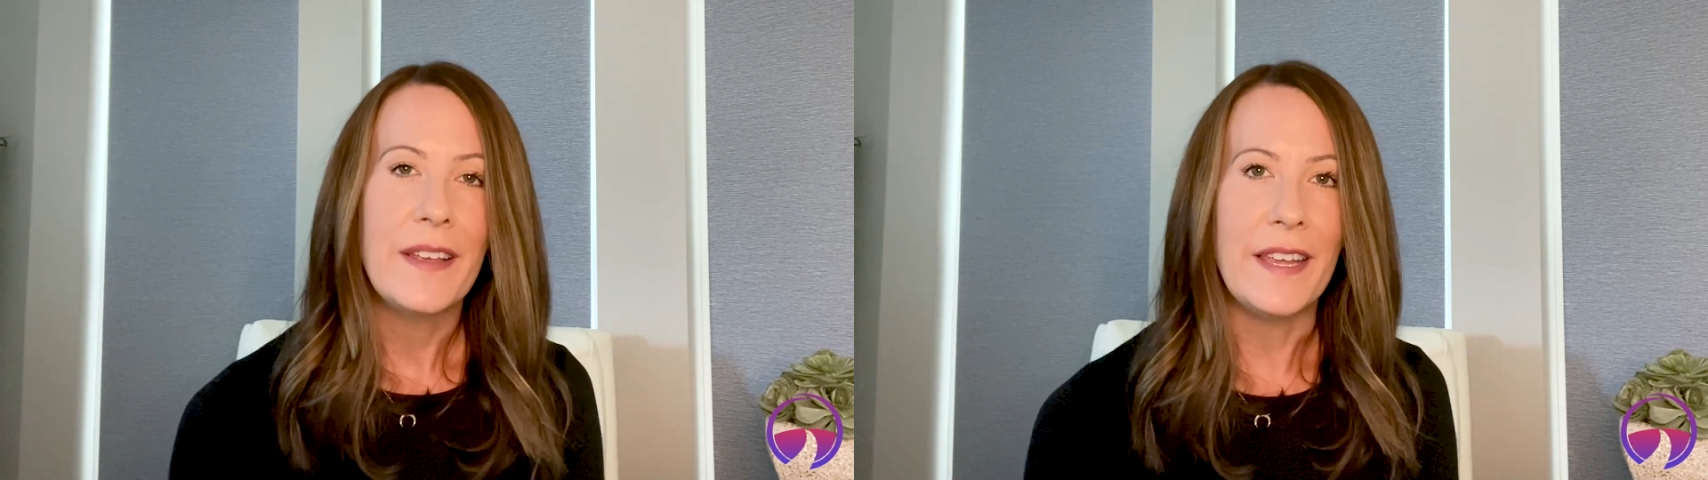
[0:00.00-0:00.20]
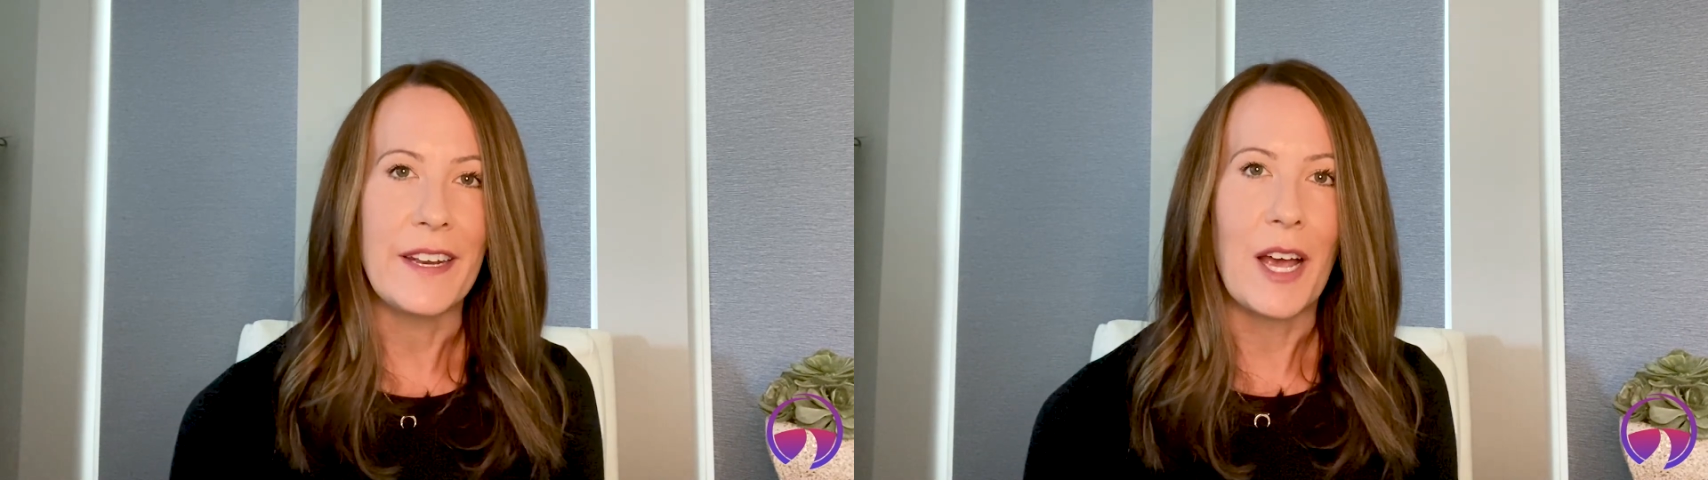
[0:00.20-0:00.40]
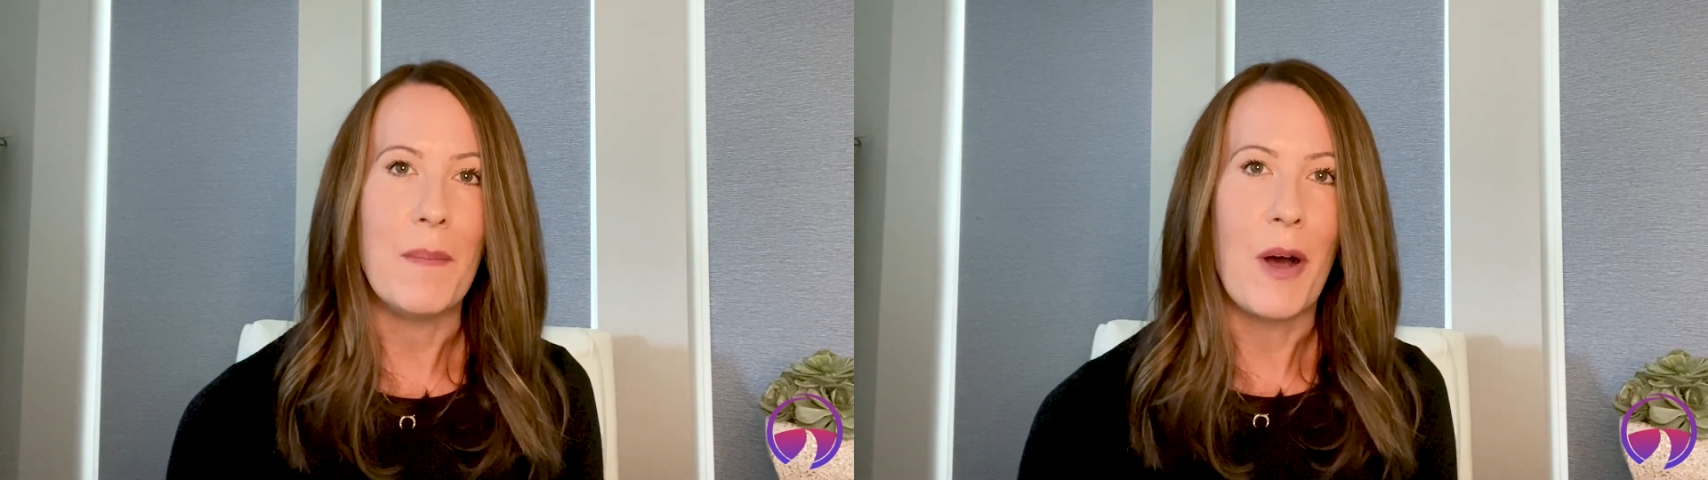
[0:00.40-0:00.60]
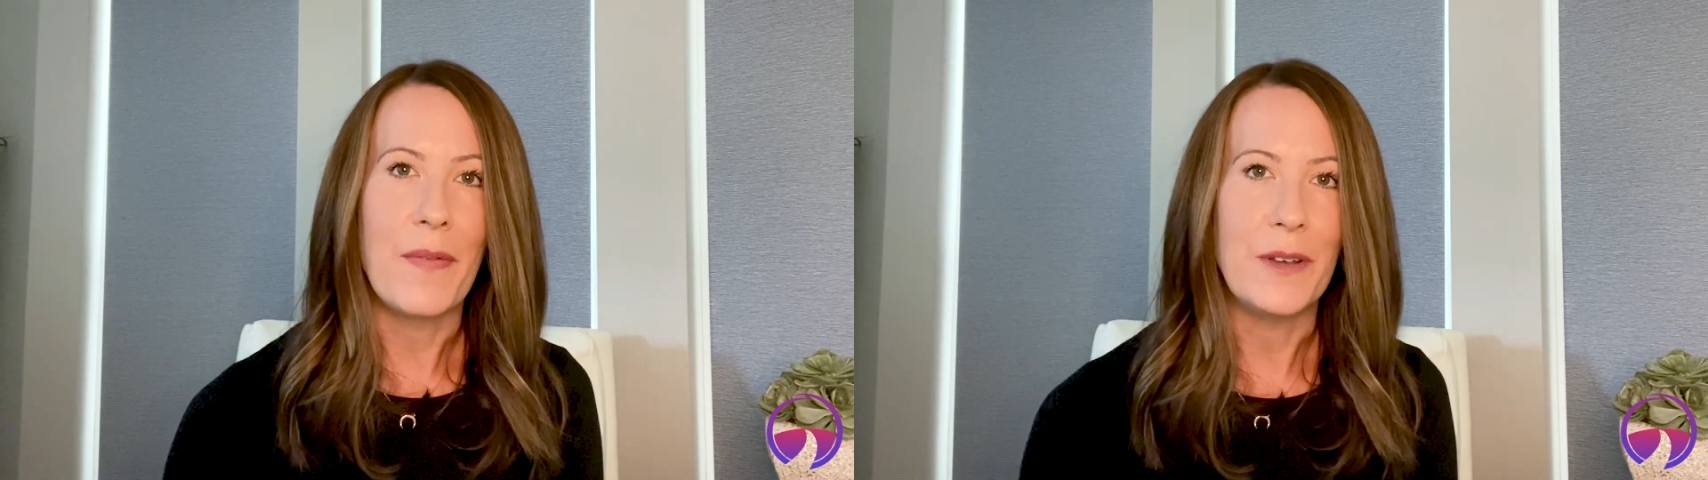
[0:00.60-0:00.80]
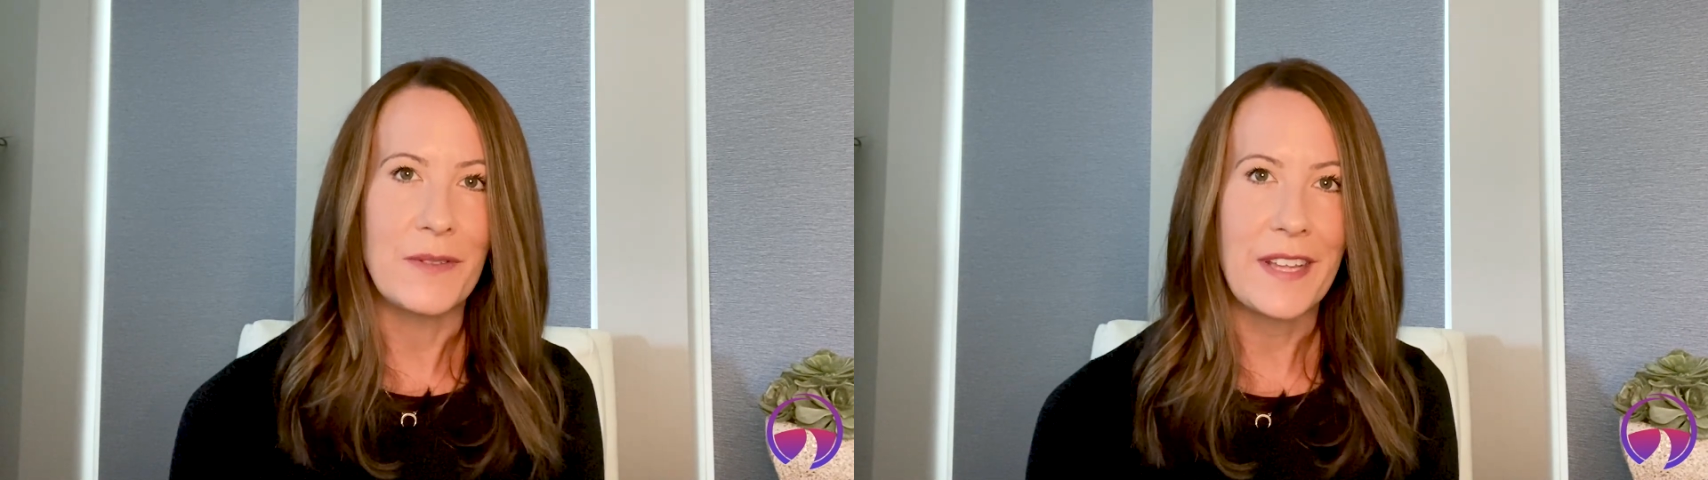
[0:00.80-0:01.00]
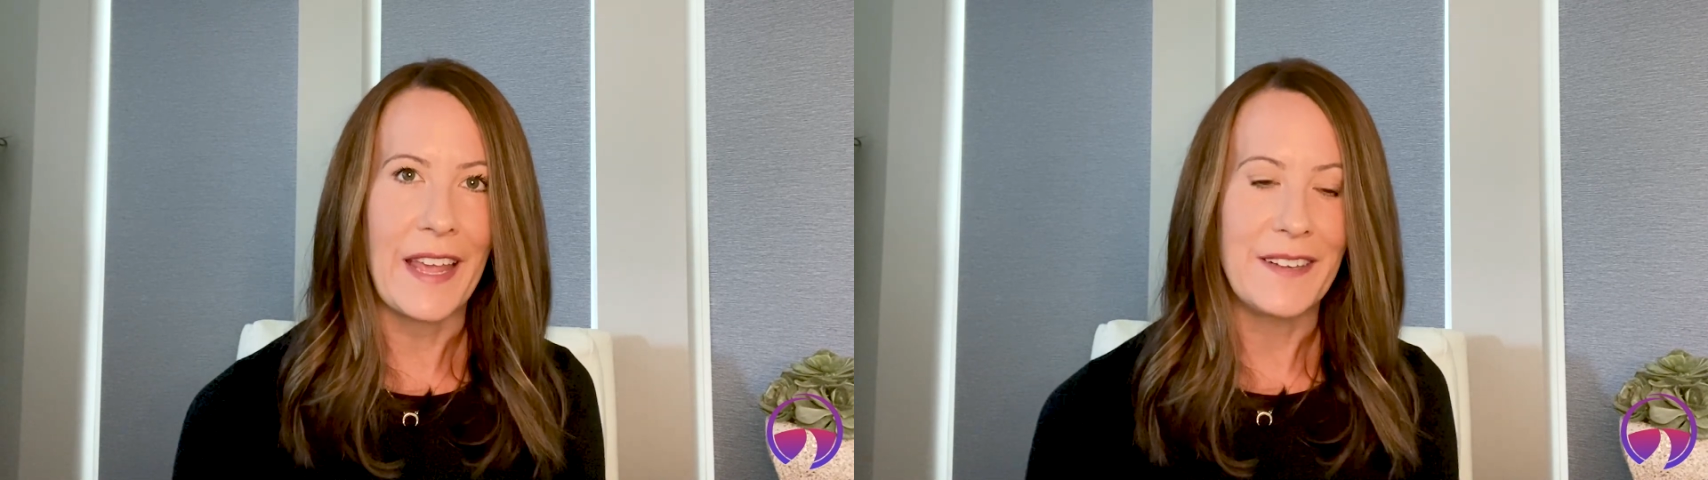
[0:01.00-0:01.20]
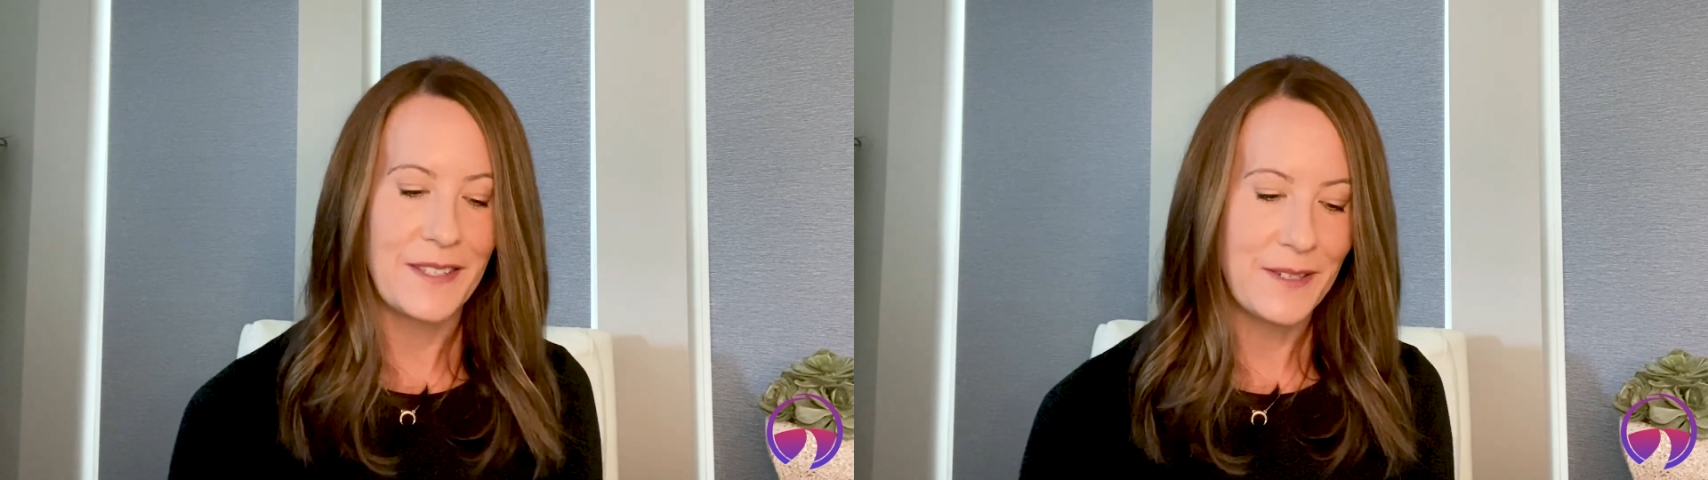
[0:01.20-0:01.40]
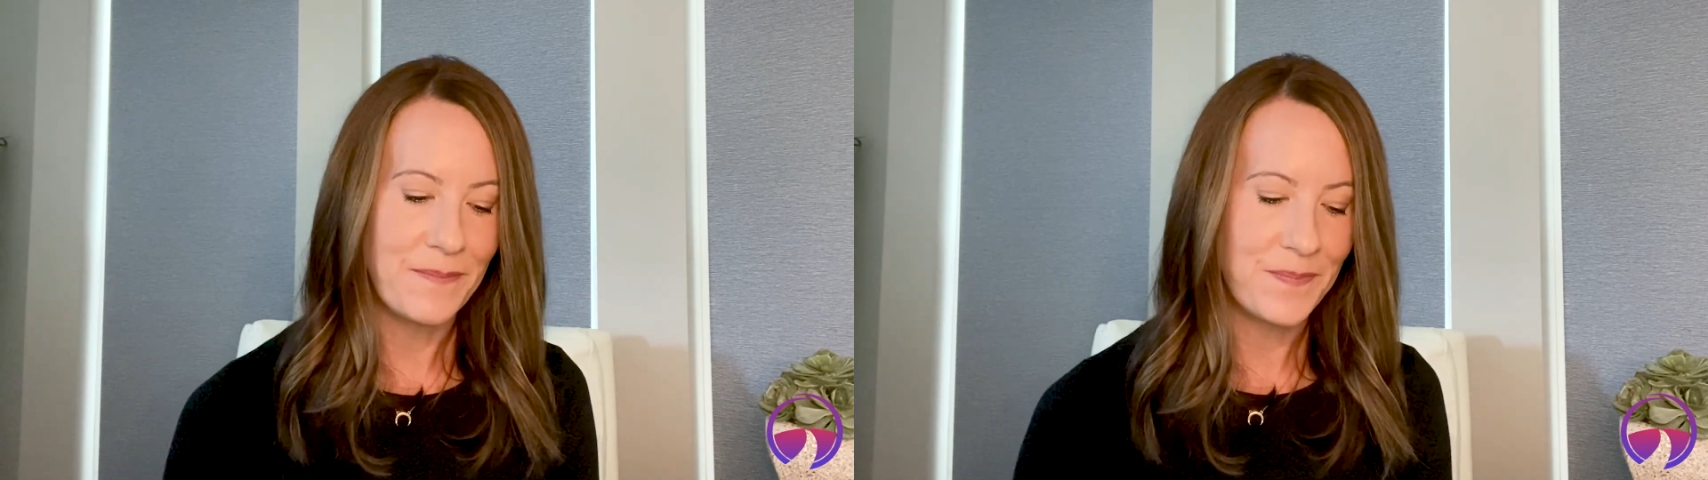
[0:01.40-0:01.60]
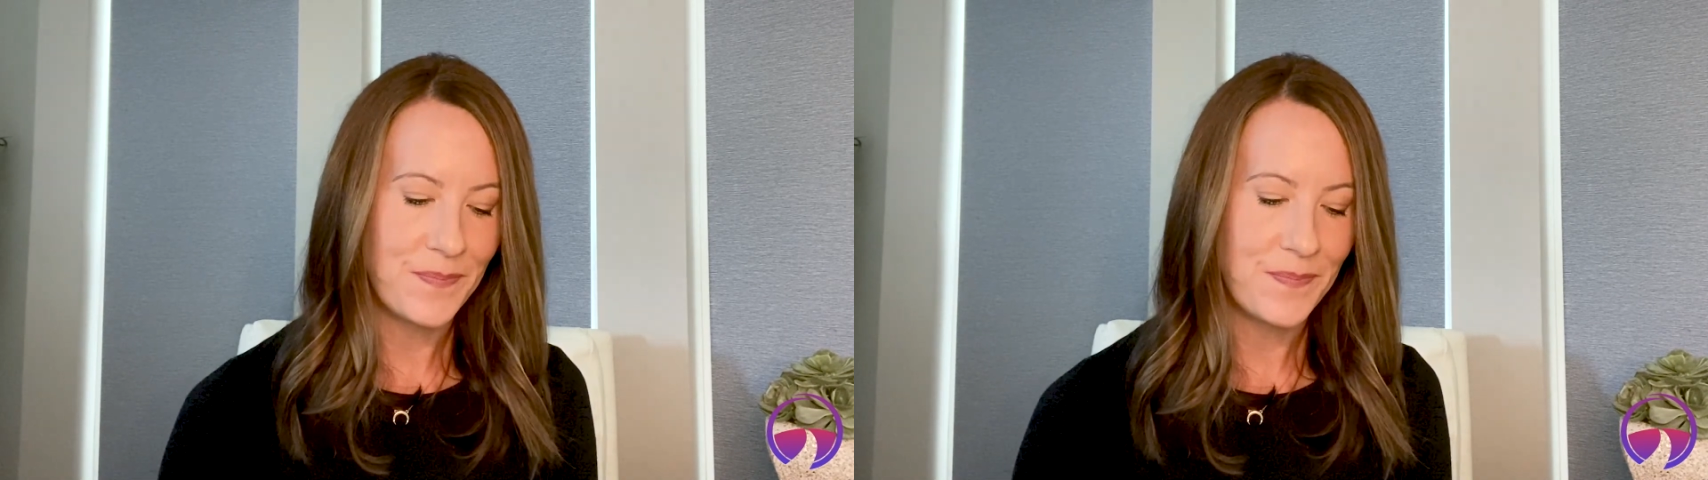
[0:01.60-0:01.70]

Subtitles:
income on those gains.